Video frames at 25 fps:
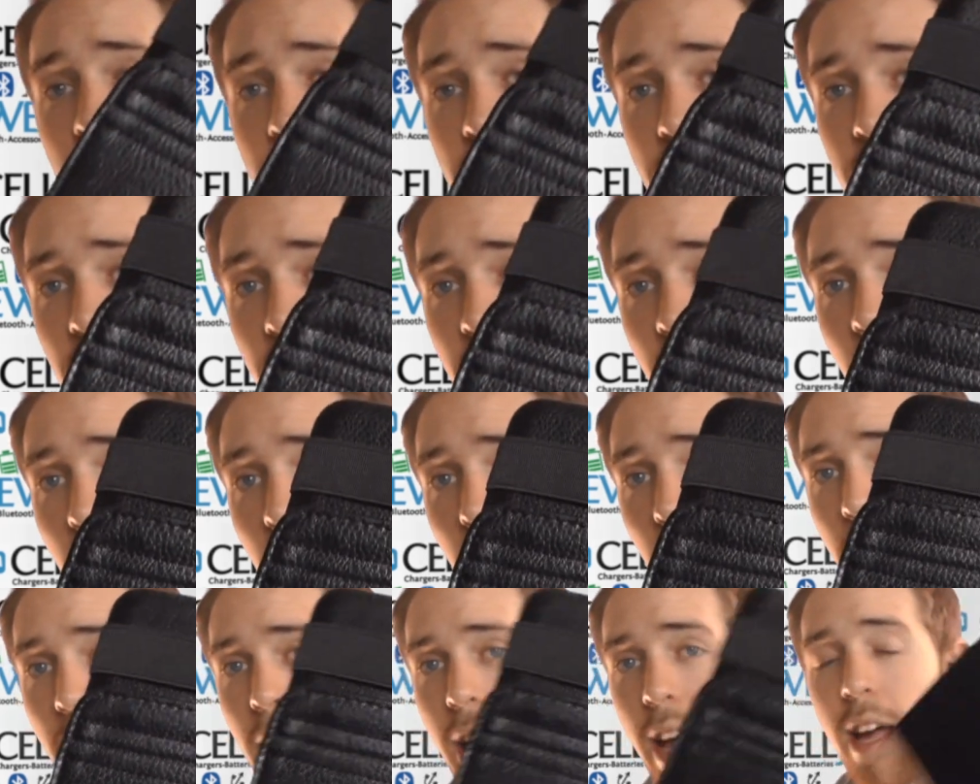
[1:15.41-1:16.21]
So that
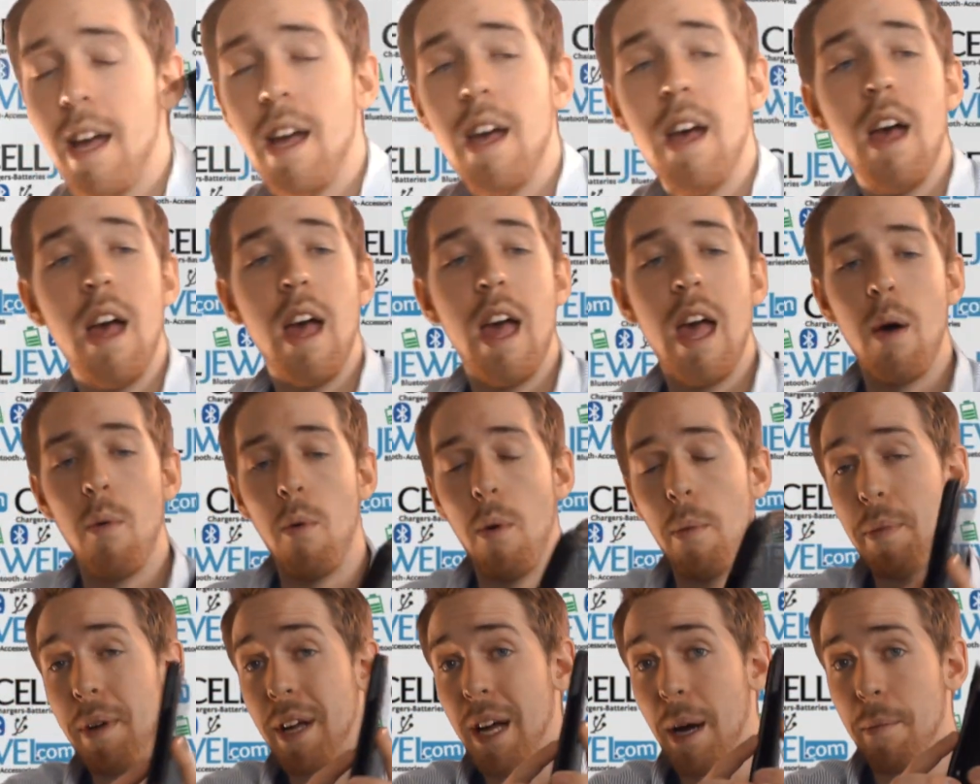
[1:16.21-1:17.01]
way it
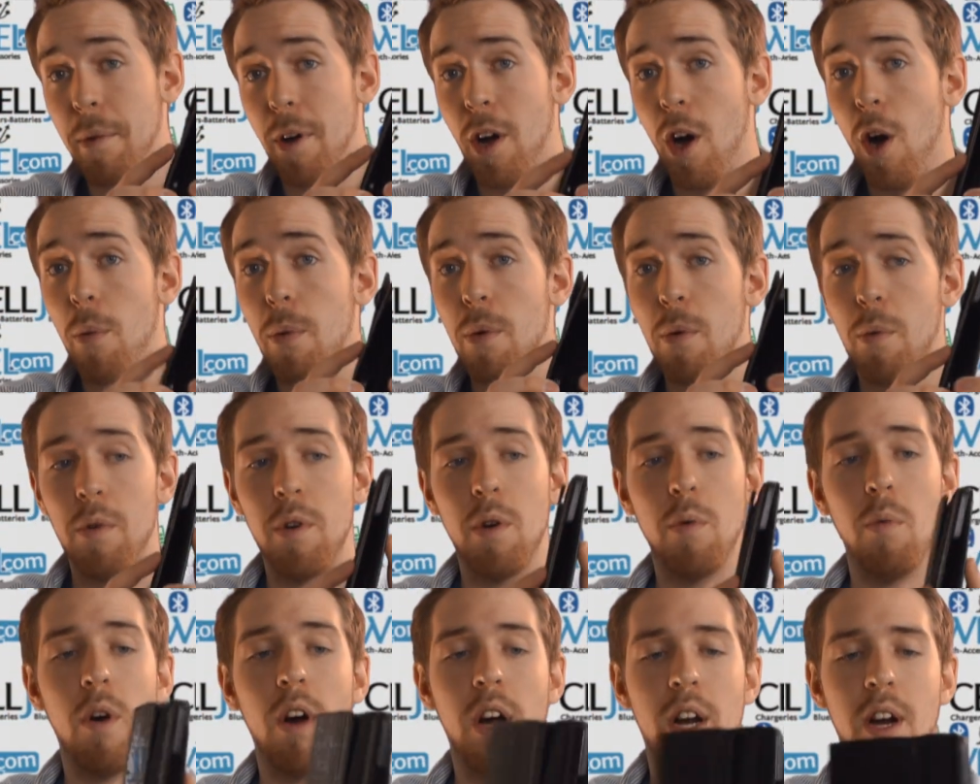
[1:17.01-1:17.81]
won't be coming open when
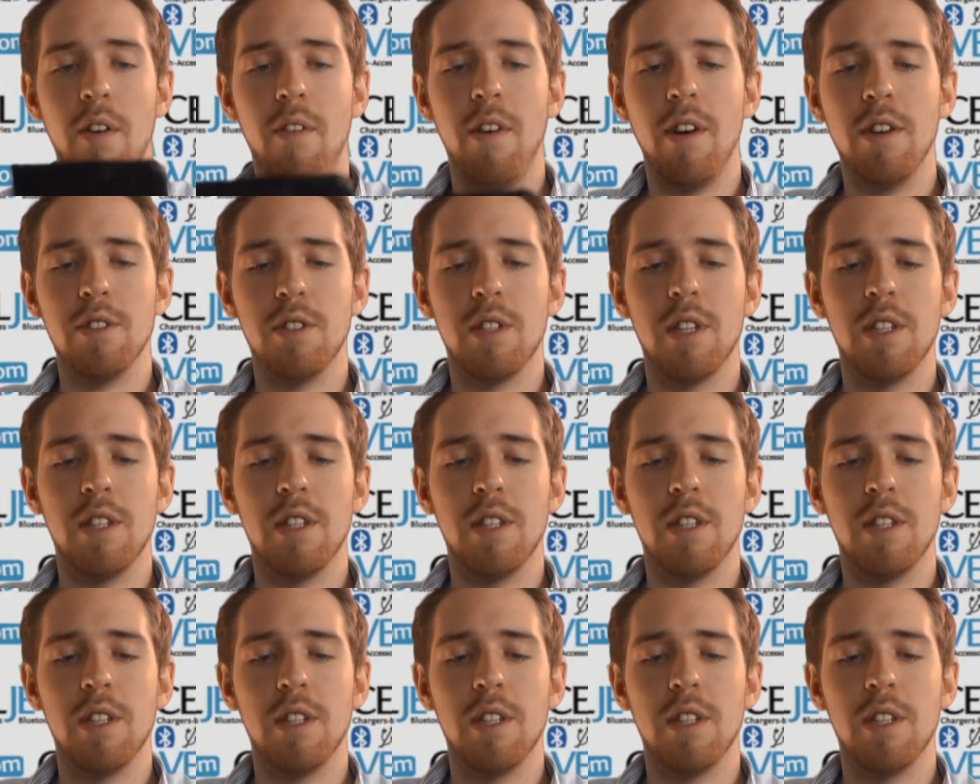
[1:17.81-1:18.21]
you're walking around.